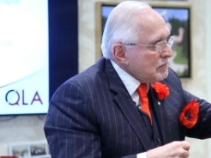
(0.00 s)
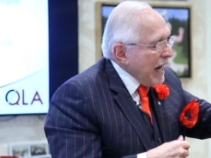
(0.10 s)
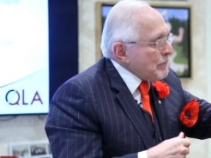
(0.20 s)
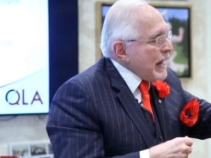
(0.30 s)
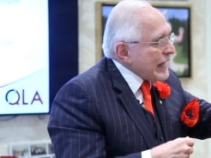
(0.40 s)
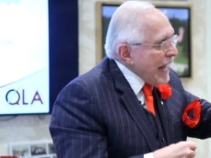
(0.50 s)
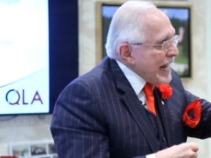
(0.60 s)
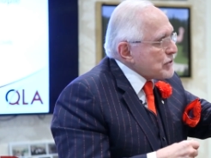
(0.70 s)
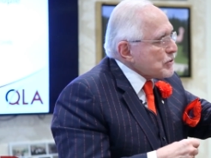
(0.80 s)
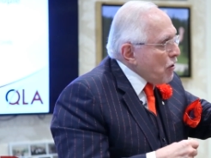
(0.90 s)
I'm like
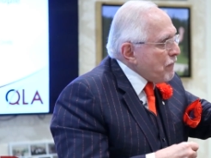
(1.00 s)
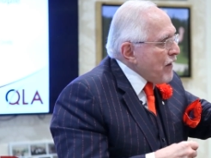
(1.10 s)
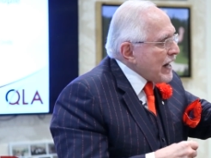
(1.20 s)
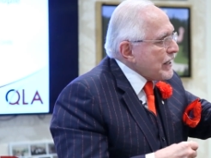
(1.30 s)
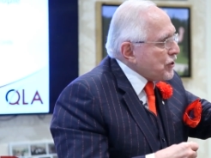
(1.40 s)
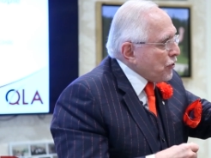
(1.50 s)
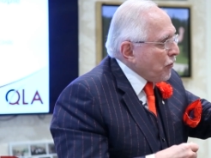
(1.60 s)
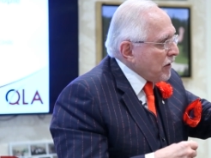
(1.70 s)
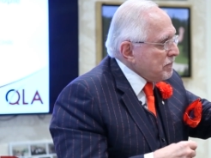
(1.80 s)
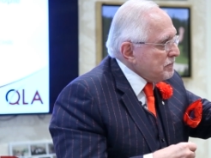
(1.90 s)
AIDS with no fucking
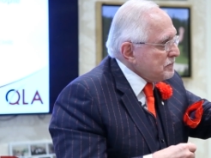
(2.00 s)
cure.